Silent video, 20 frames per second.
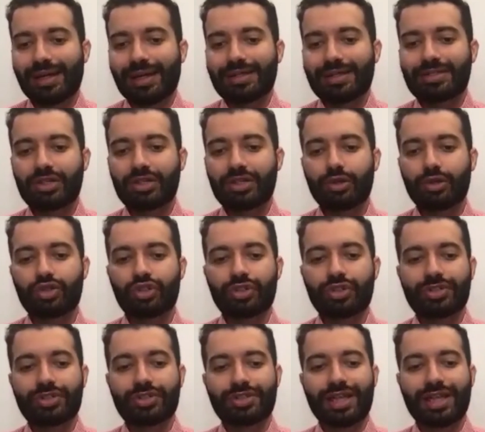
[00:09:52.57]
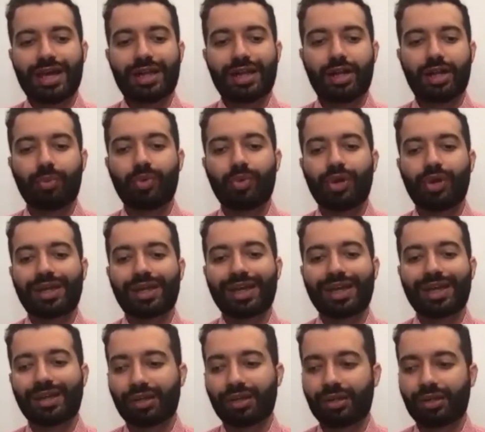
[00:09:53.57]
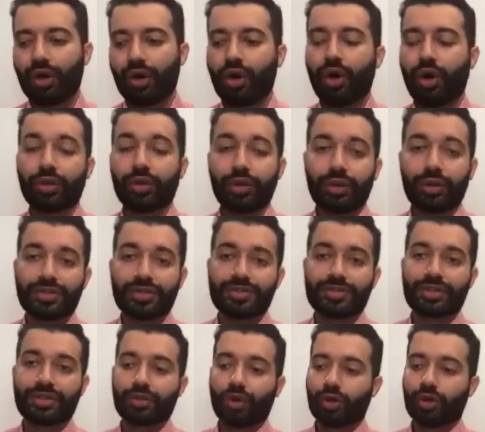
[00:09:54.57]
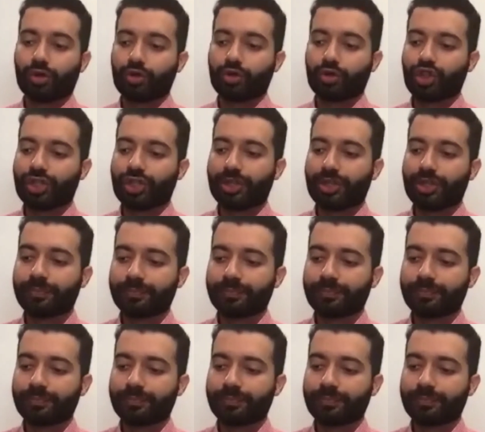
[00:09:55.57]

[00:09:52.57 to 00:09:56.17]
solutions that are predicated on this technology